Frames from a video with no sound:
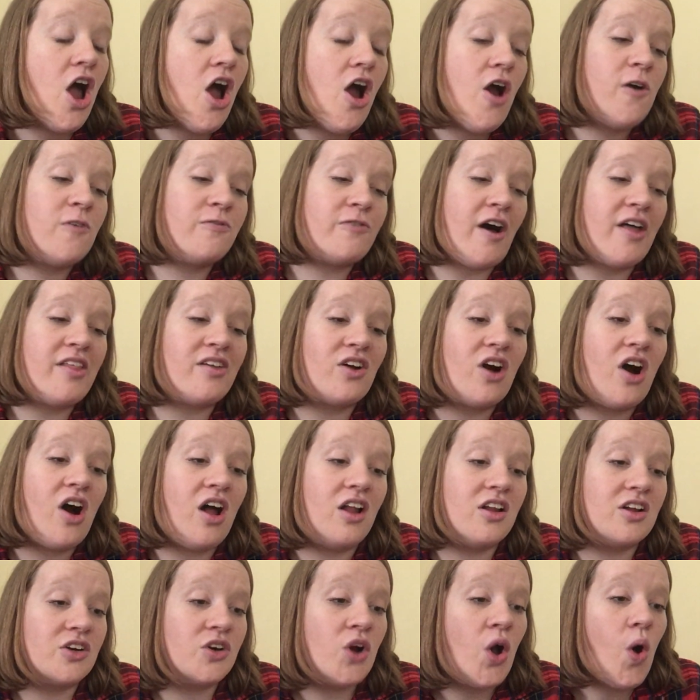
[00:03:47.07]
Her father
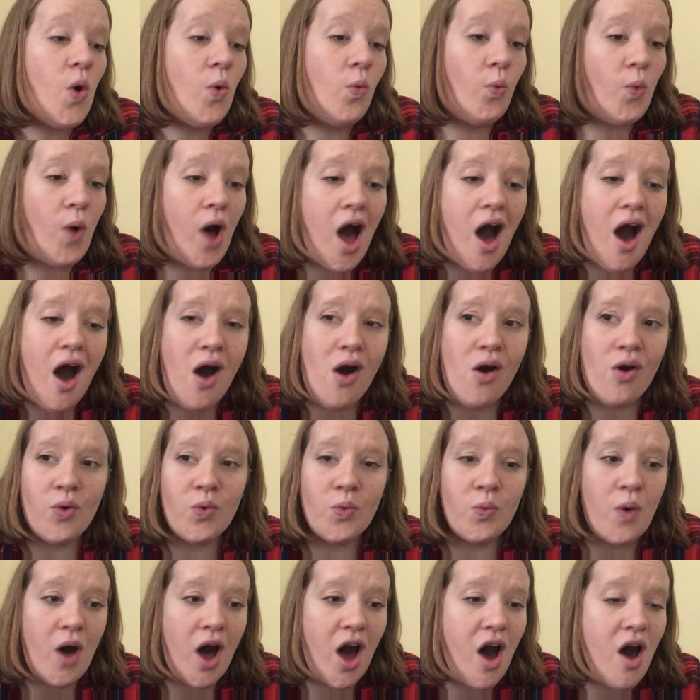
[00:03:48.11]
hollered, "Whoa,
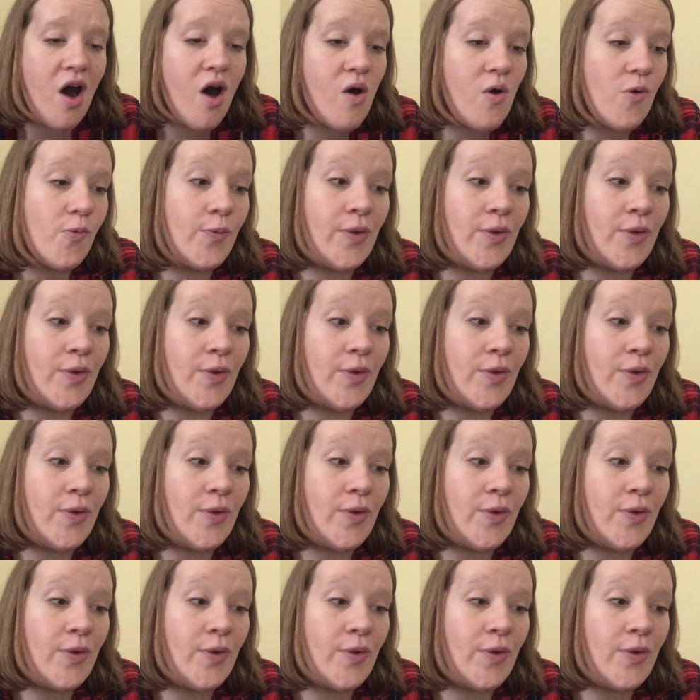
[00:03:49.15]
whoa!"